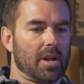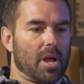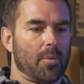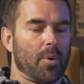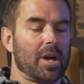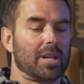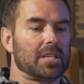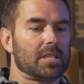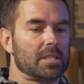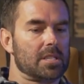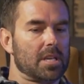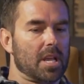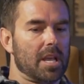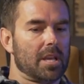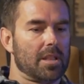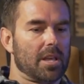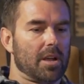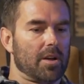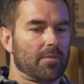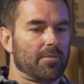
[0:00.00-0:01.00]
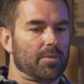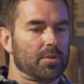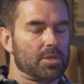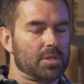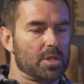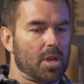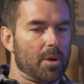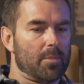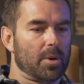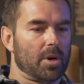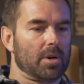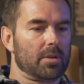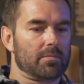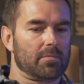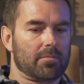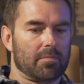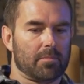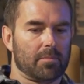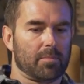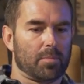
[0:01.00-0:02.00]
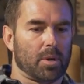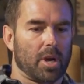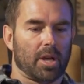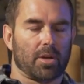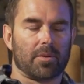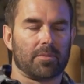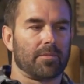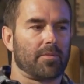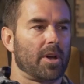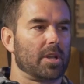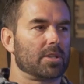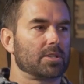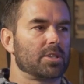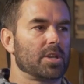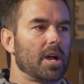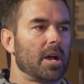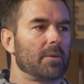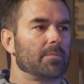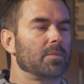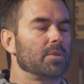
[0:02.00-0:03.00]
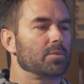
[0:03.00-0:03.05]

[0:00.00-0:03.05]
I wanted to stay there for the summer, but I couldn't find a job.